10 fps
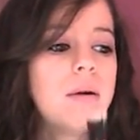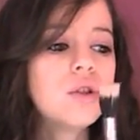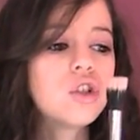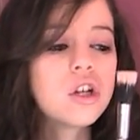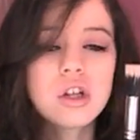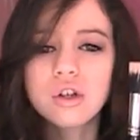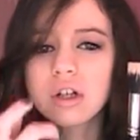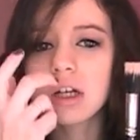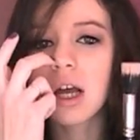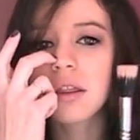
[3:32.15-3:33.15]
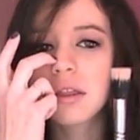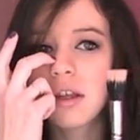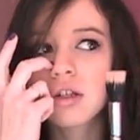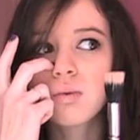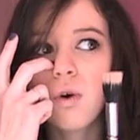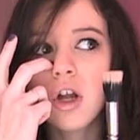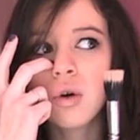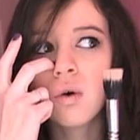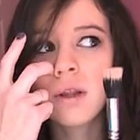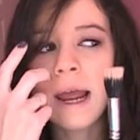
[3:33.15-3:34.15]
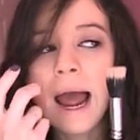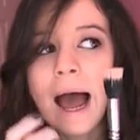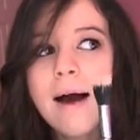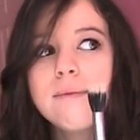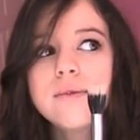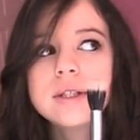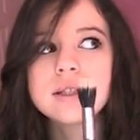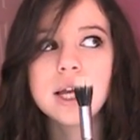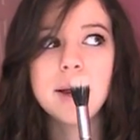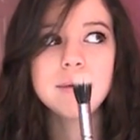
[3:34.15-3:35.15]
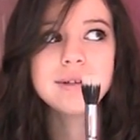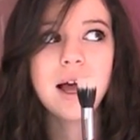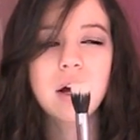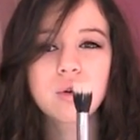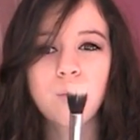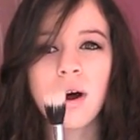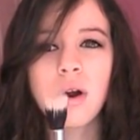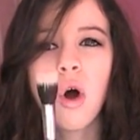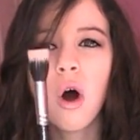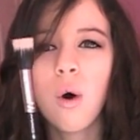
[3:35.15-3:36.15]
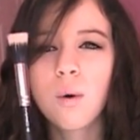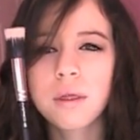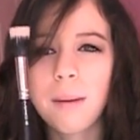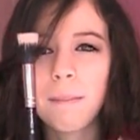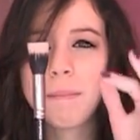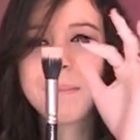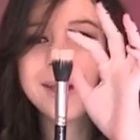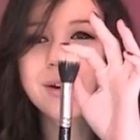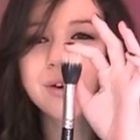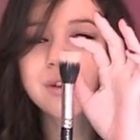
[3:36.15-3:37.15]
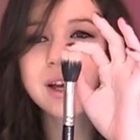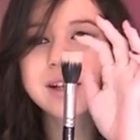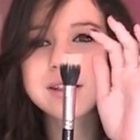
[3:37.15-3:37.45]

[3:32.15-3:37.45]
I was like, either going to get this one or they have the same exact one with a bigger, like,